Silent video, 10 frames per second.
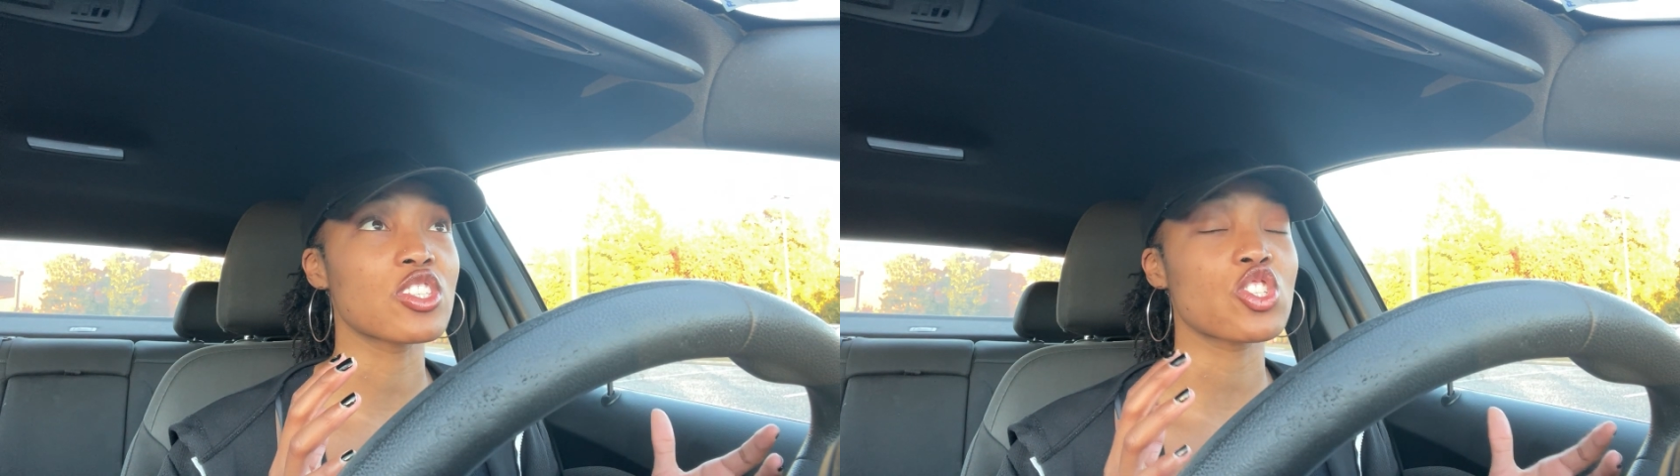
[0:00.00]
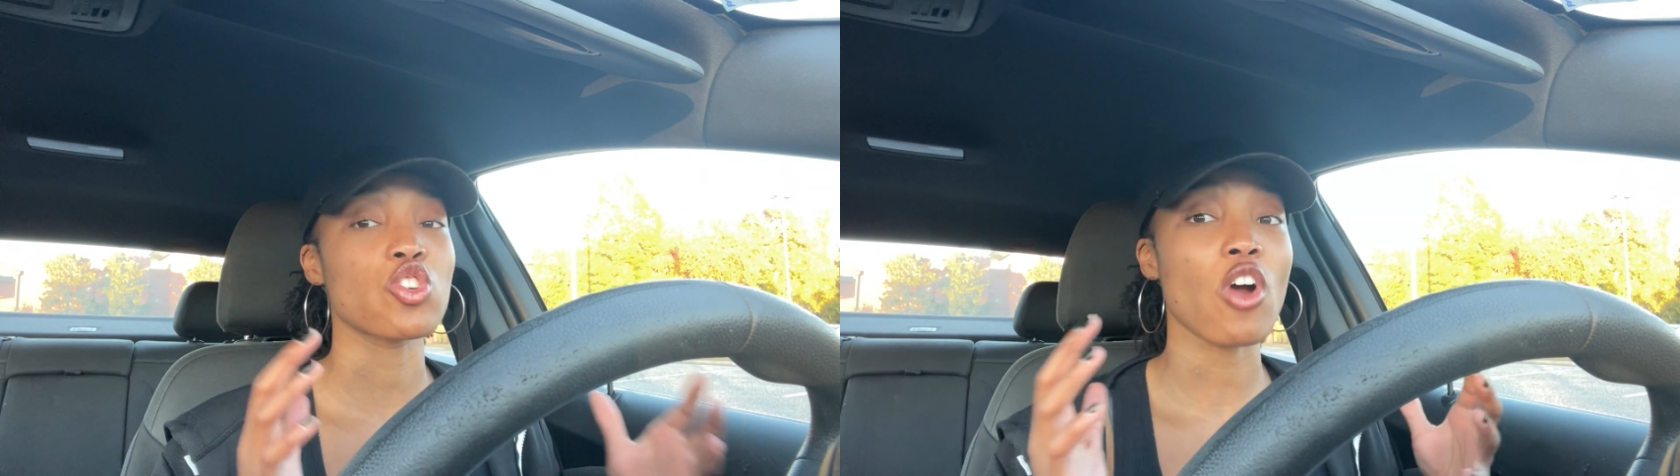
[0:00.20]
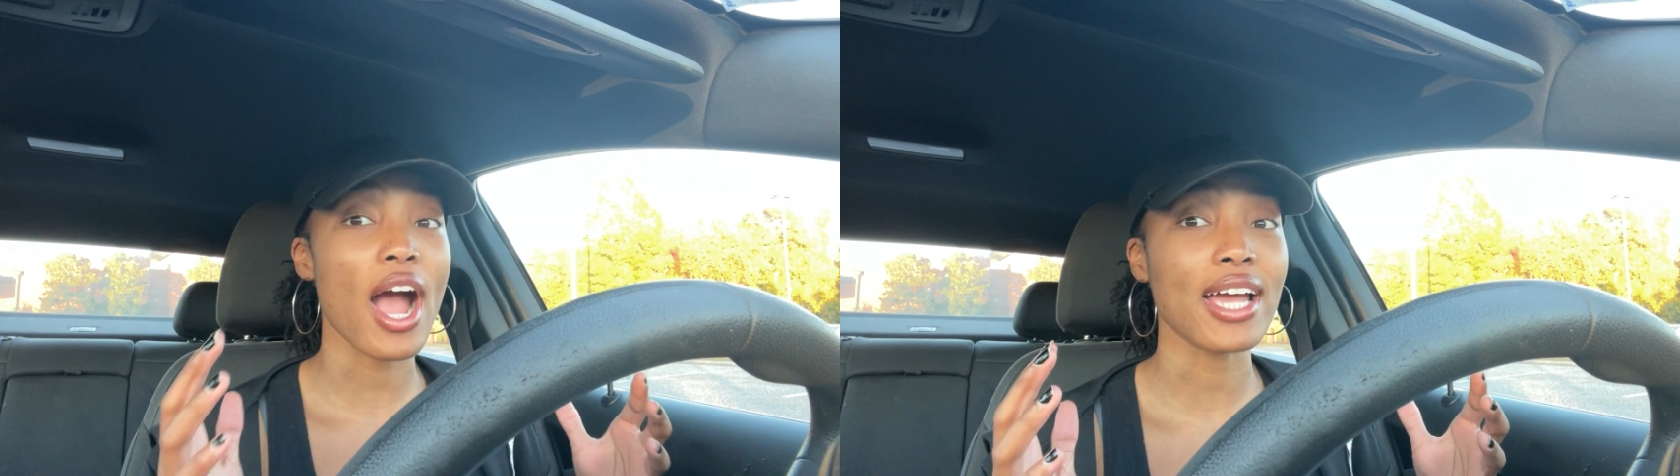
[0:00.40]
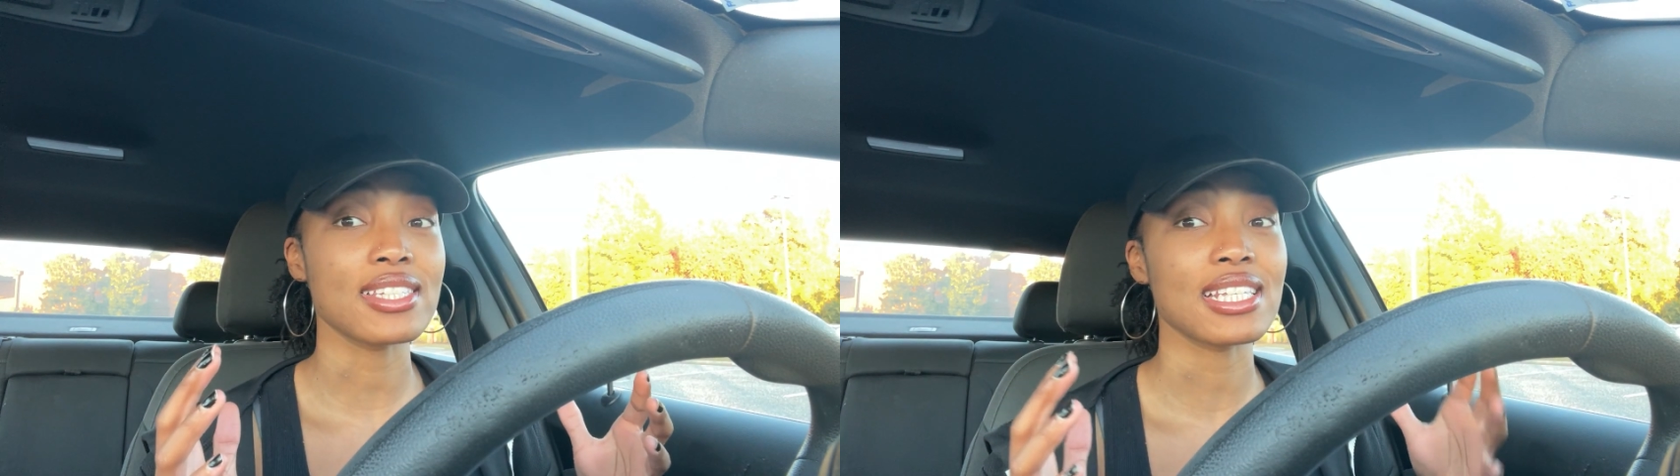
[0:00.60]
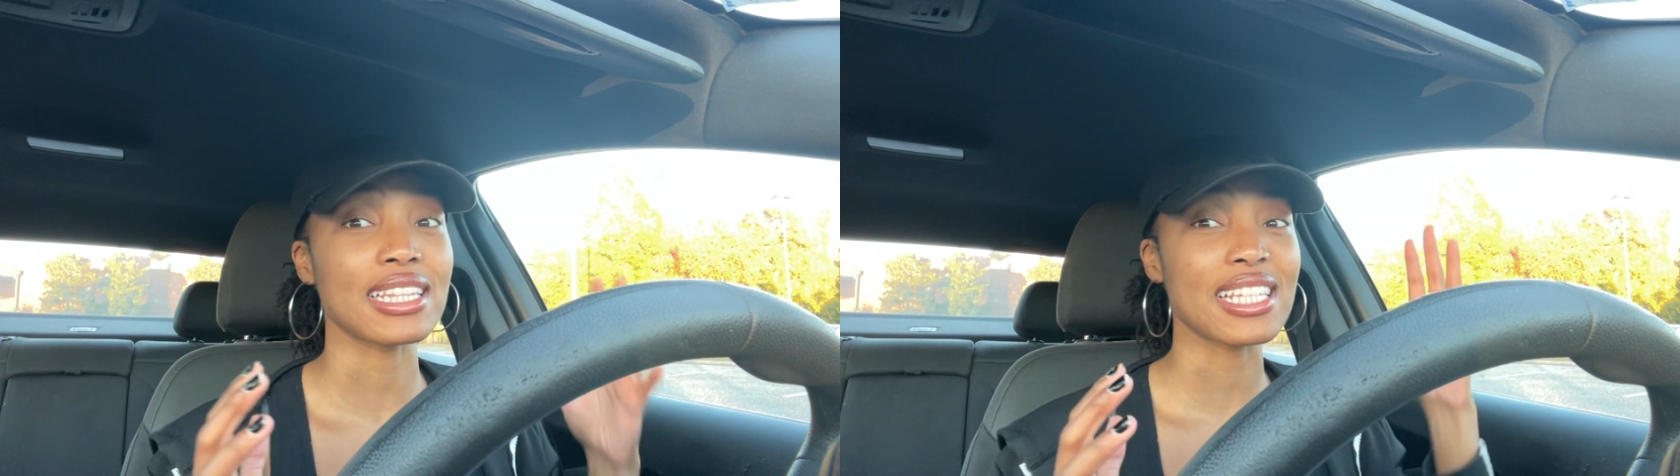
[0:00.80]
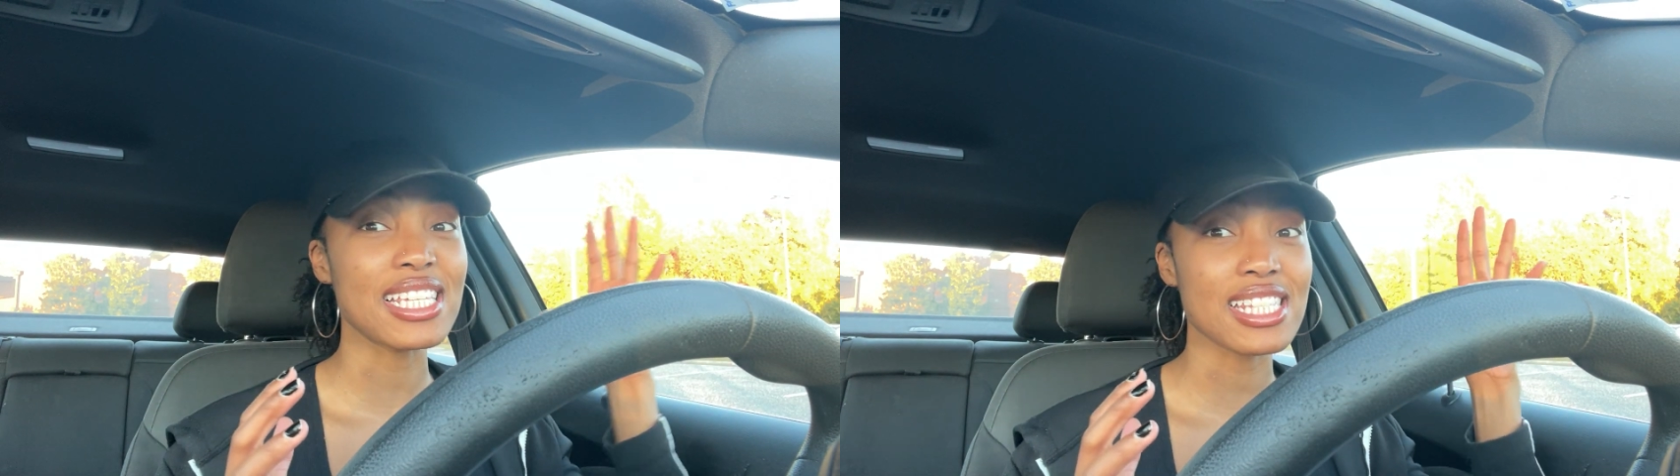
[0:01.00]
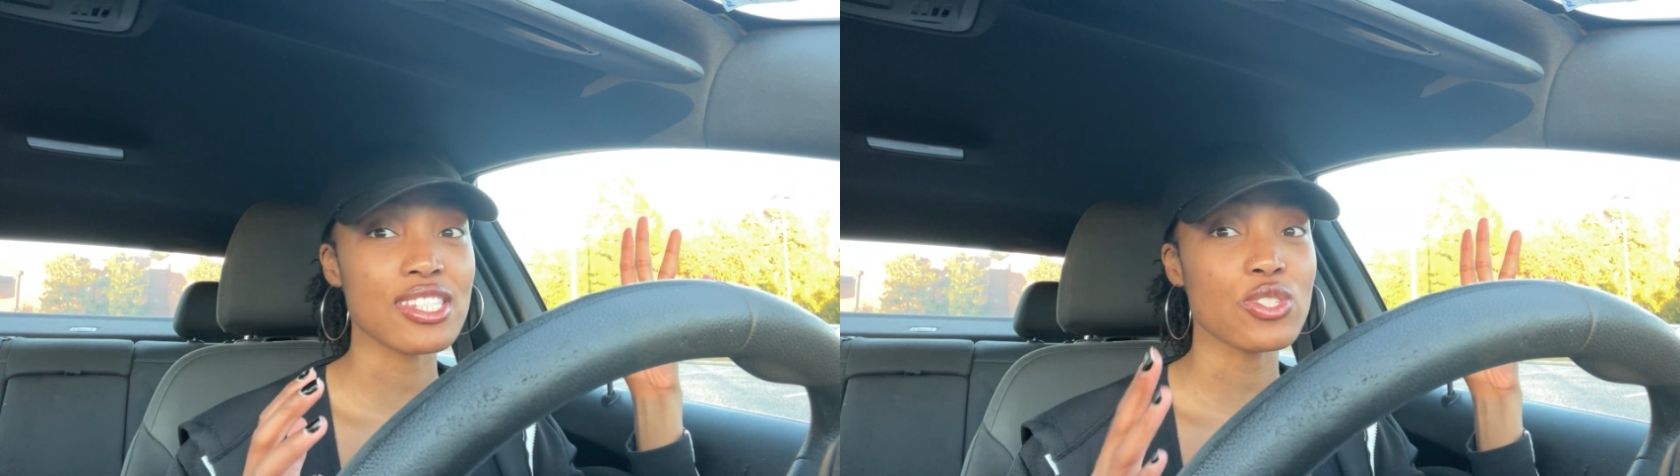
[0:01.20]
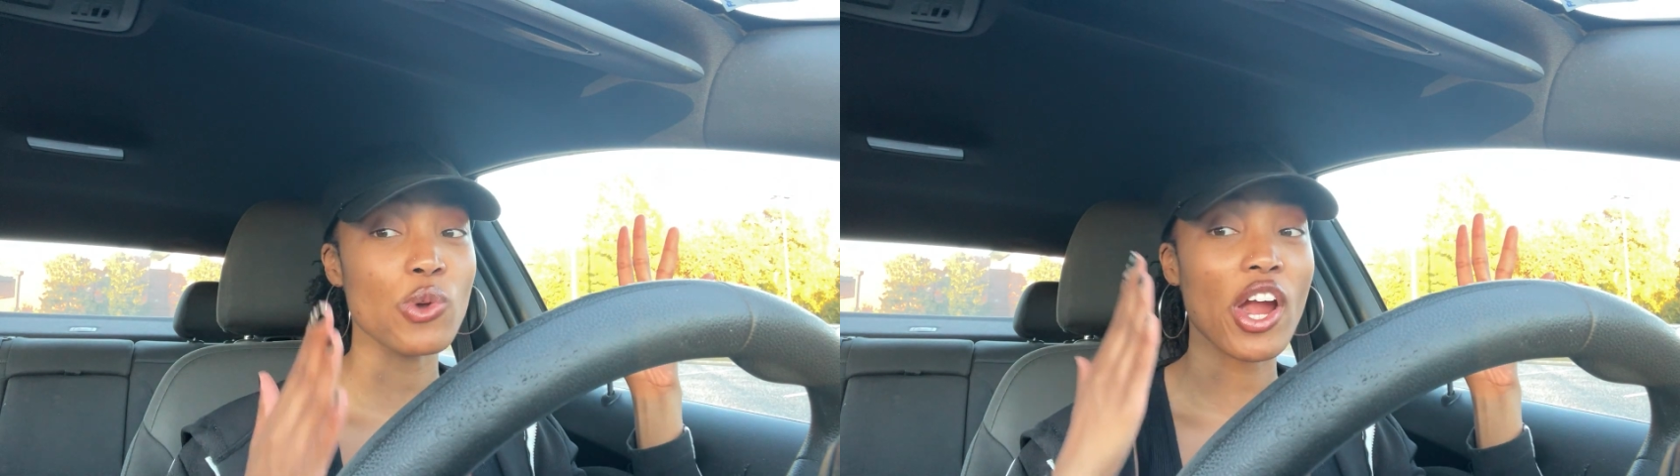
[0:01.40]
trying to listen
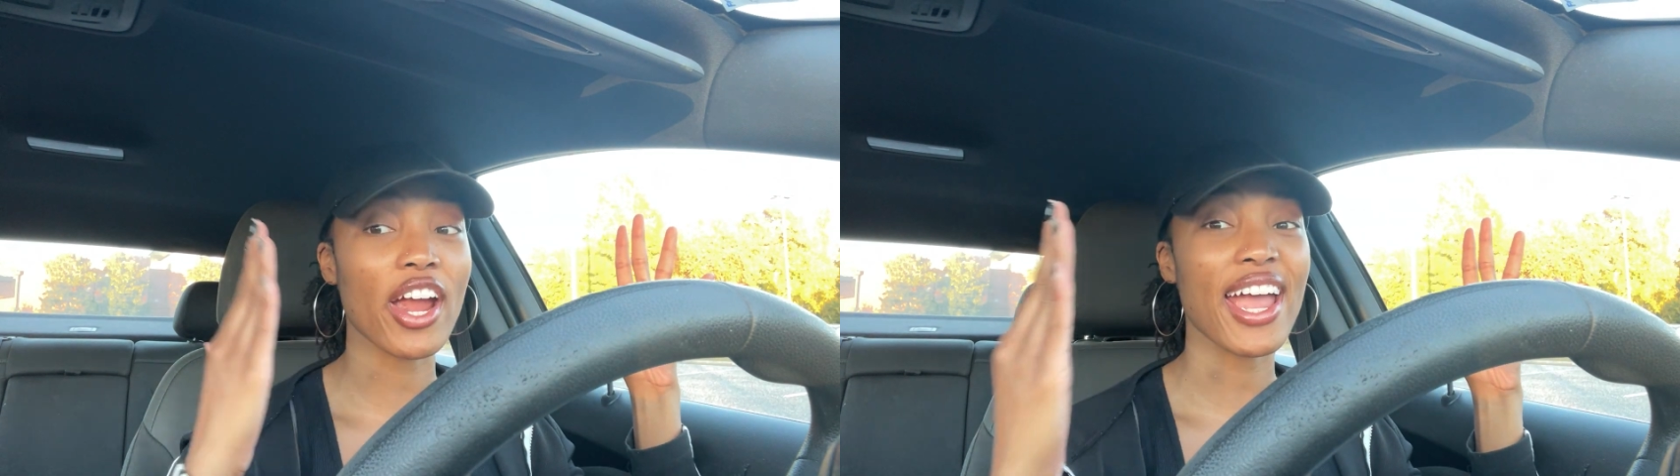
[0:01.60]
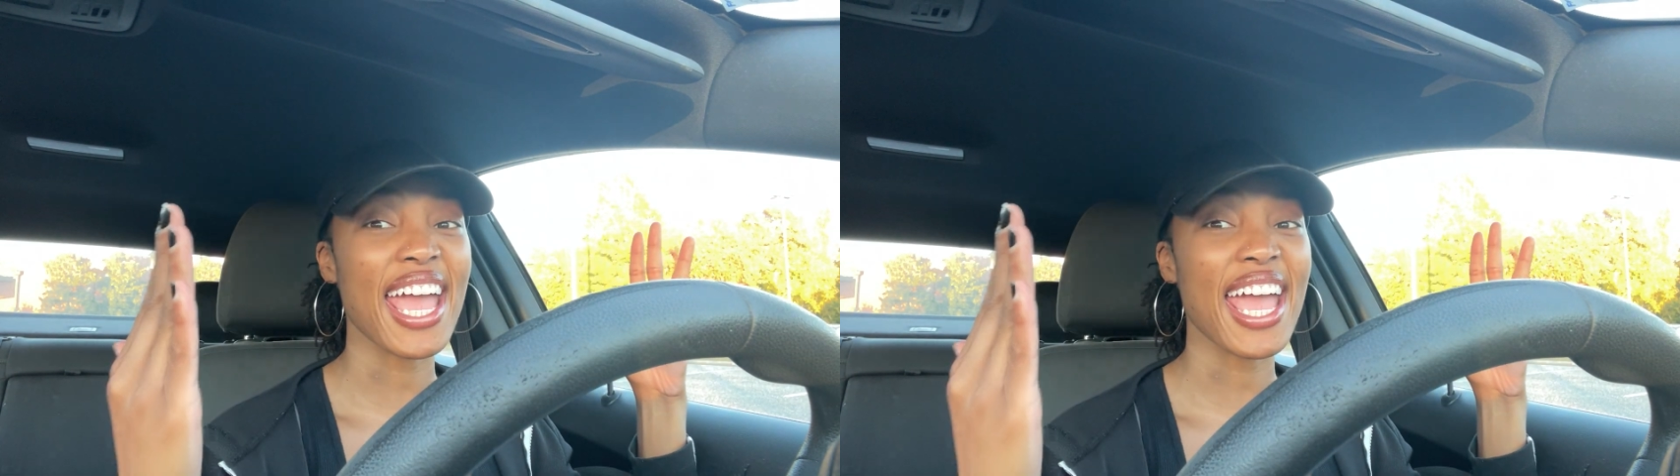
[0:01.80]
to her